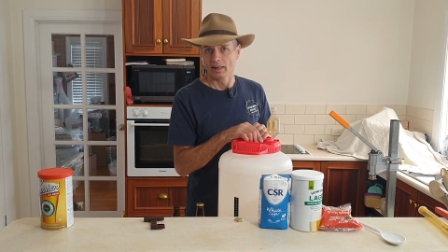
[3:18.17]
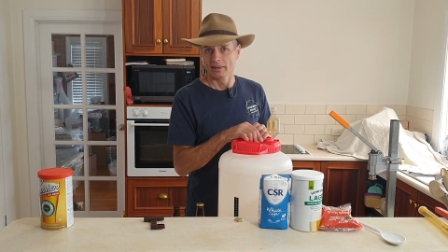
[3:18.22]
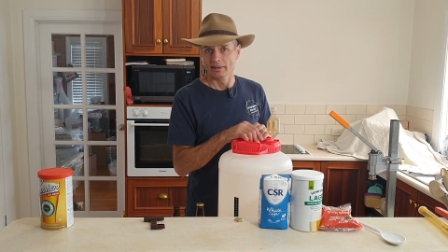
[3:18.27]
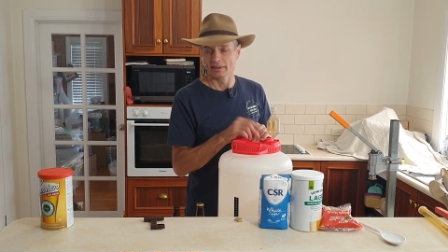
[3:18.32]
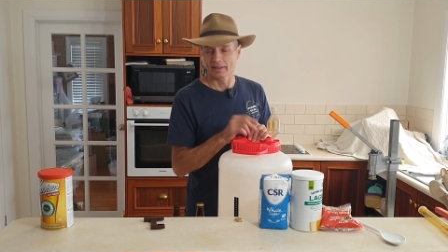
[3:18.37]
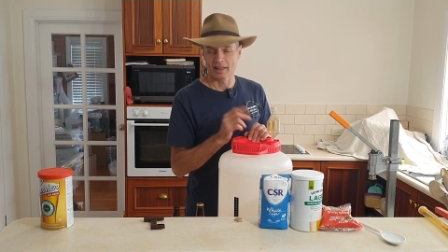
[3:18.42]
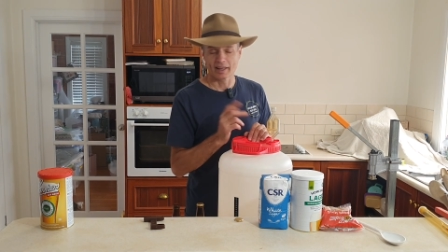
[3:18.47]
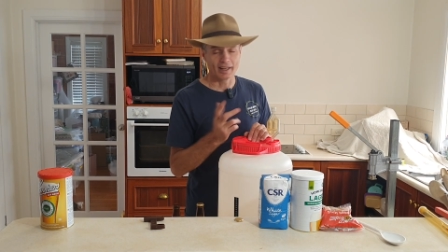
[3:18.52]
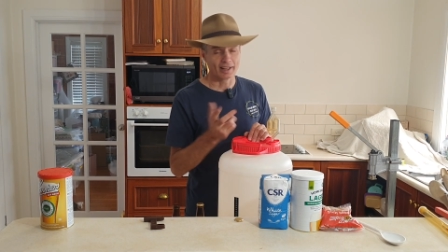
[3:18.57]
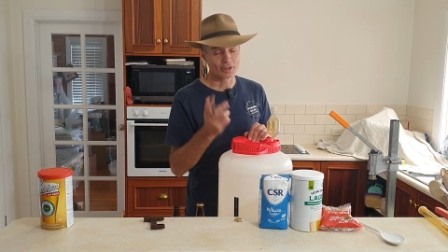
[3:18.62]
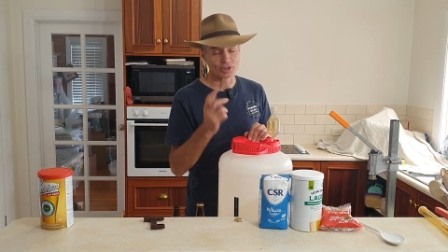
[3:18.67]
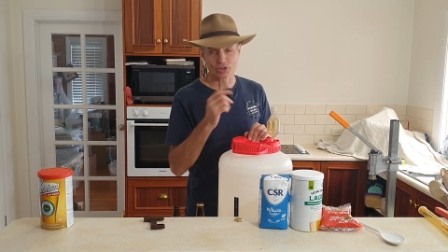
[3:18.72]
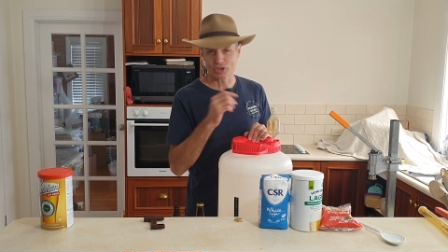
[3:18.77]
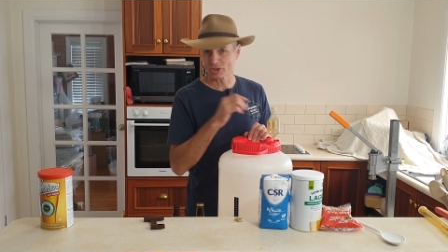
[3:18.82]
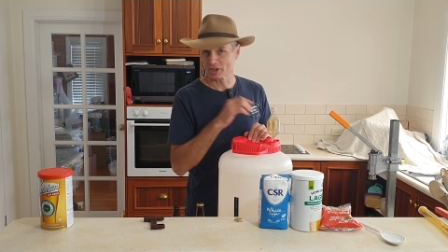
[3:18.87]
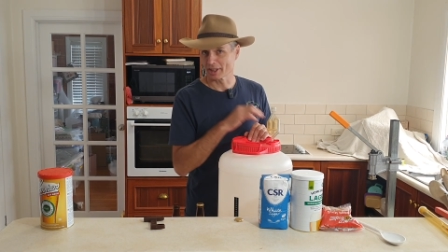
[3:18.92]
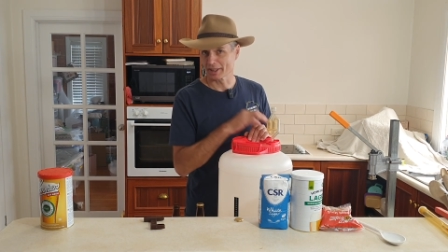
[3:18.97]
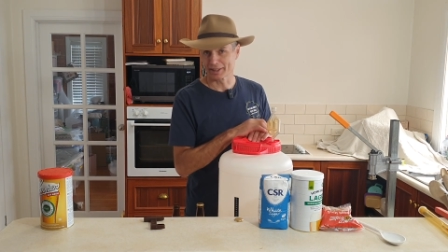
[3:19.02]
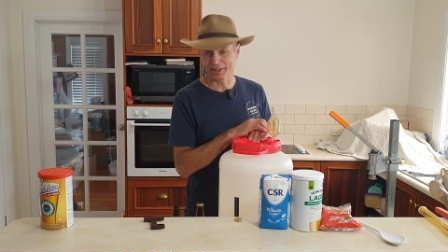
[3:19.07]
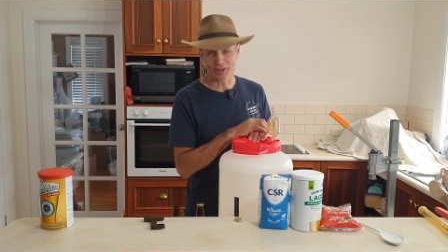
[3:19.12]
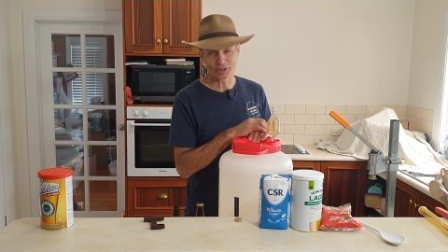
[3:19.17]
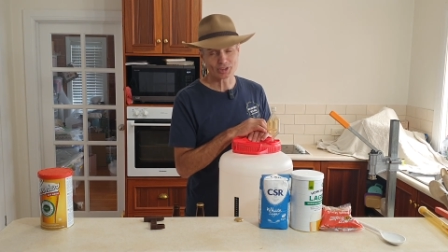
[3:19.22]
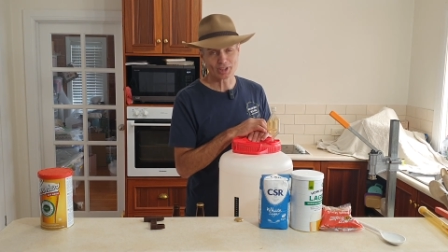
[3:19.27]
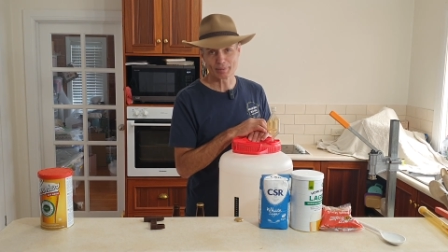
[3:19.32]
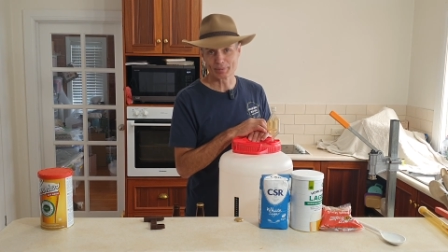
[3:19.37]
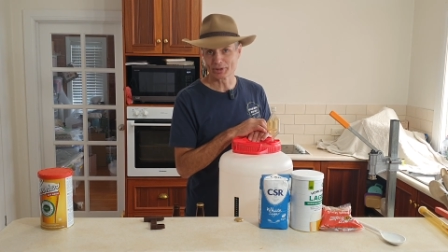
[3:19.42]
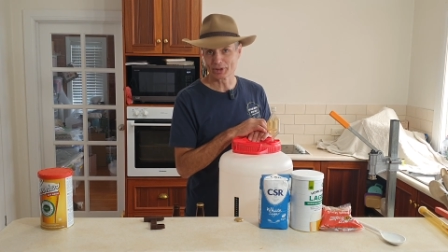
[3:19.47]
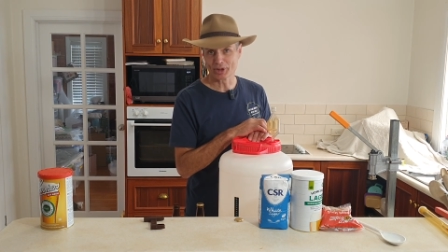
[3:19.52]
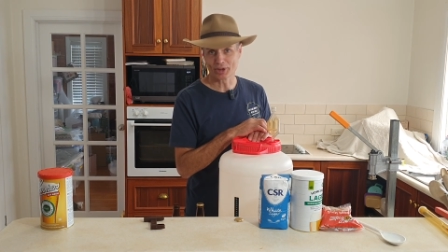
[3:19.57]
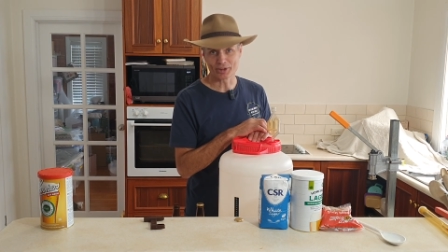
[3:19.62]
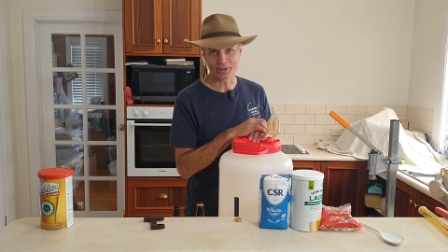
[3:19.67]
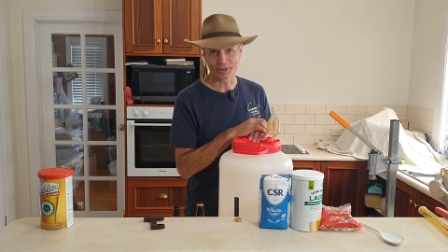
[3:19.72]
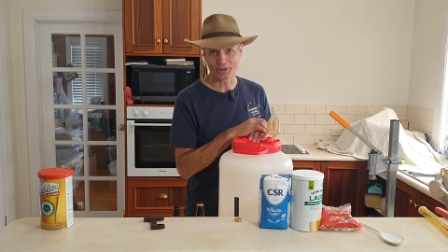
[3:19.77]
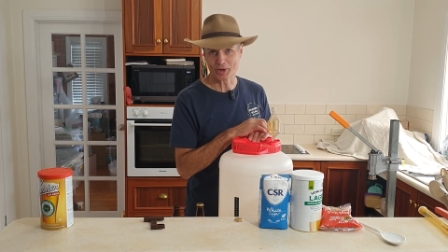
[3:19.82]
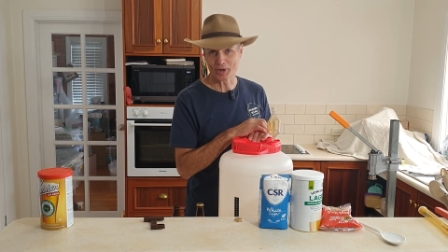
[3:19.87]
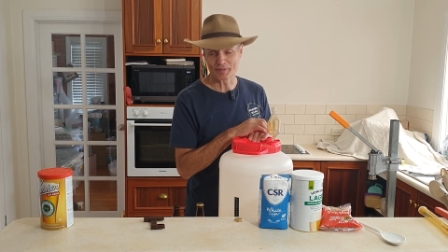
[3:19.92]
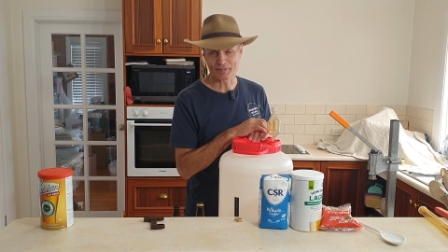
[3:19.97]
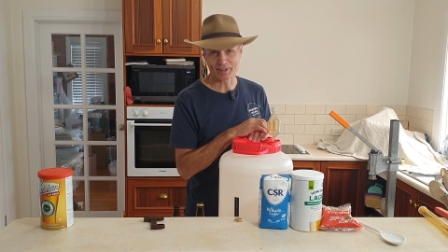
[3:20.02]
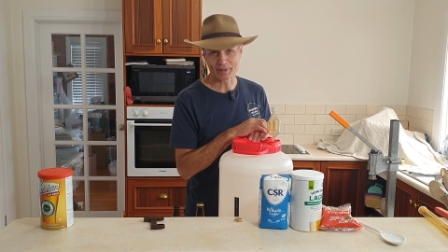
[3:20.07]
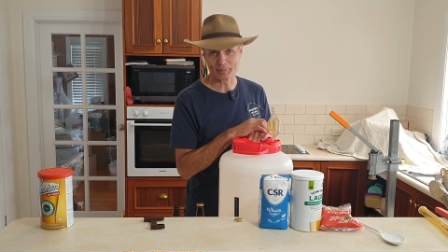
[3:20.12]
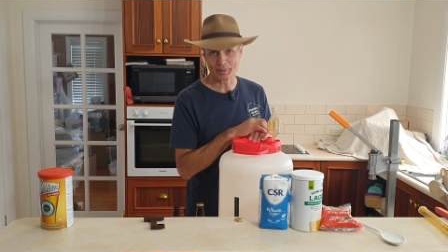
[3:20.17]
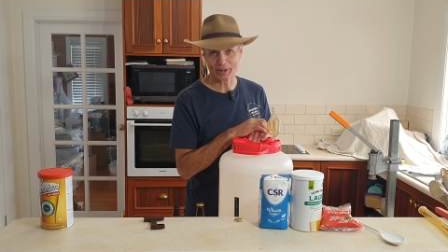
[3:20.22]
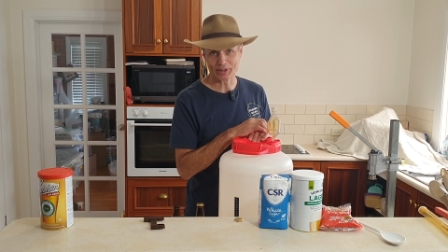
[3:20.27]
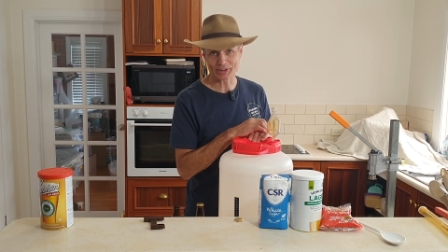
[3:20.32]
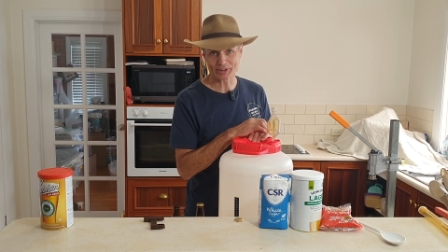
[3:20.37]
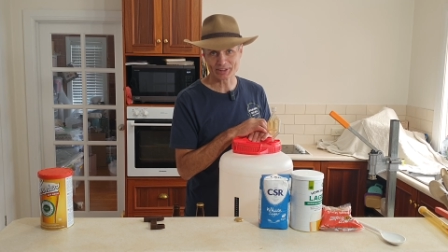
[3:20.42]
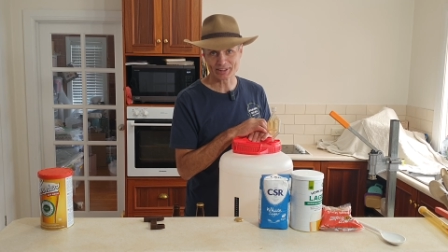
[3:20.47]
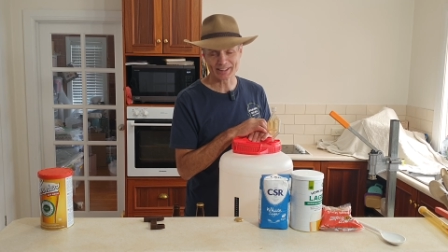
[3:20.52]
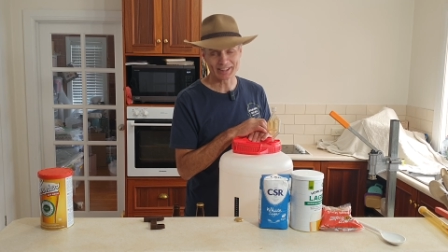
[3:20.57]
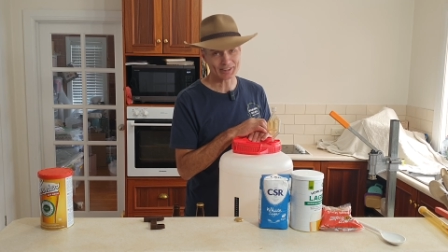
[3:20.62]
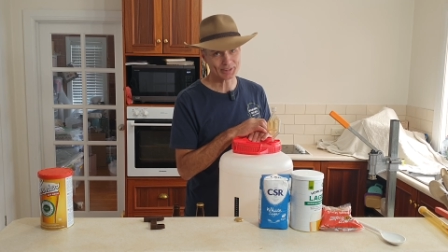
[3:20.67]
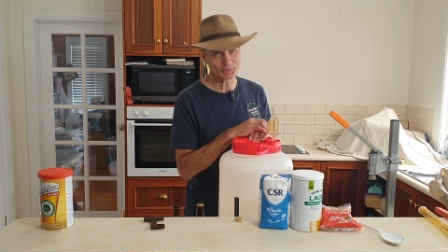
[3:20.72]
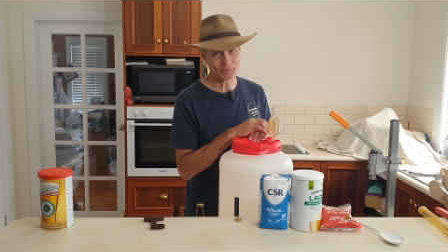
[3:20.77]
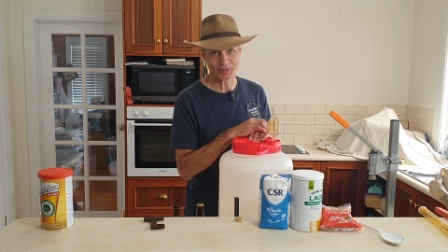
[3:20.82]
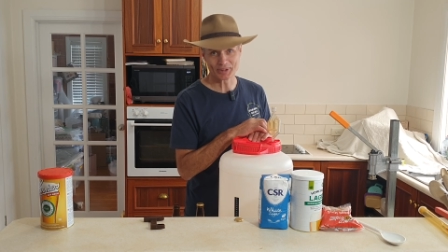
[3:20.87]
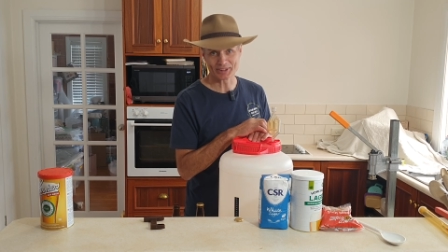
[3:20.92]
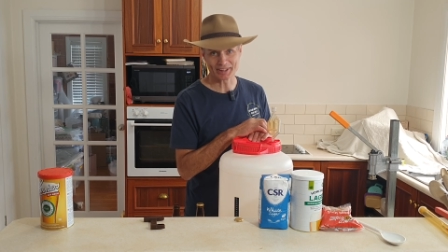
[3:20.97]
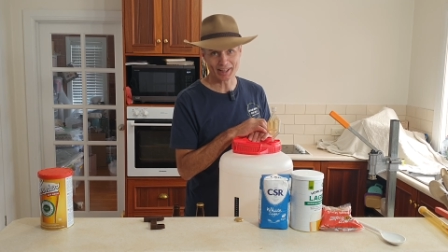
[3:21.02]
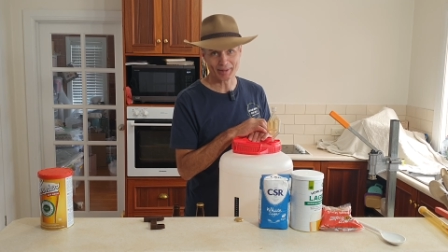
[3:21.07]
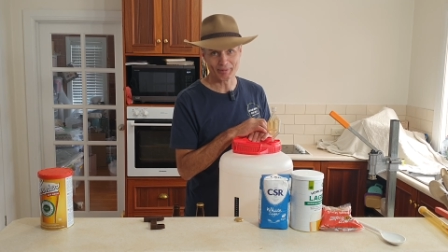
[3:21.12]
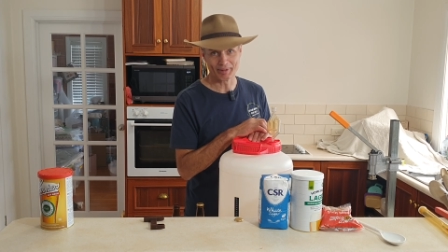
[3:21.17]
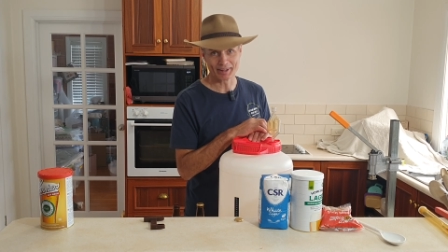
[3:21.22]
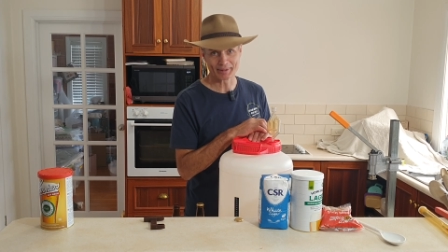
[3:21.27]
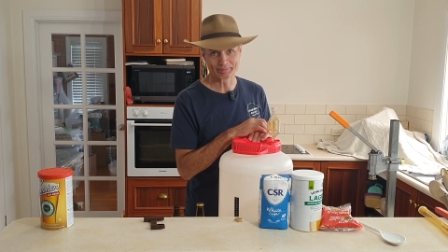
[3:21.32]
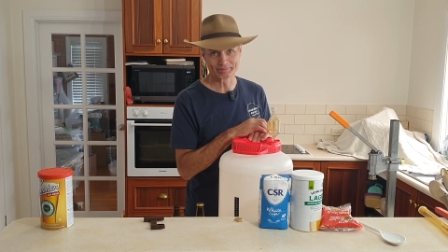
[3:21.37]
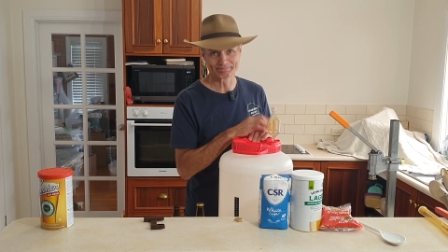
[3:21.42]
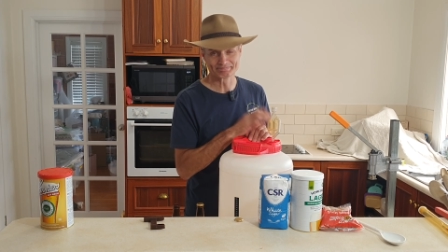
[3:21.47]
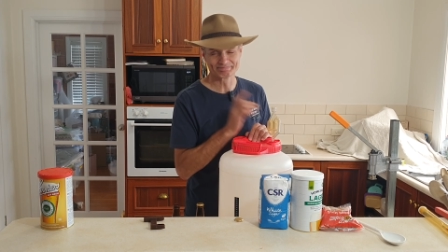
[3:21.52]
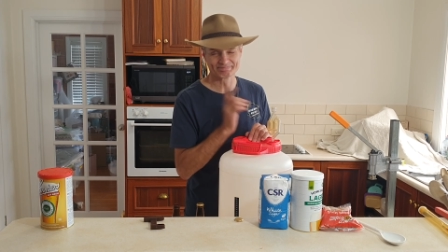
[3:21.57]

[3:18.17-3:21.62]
you can't just chuck in a tub of yogurt and hope for the best. It doesn't work that way.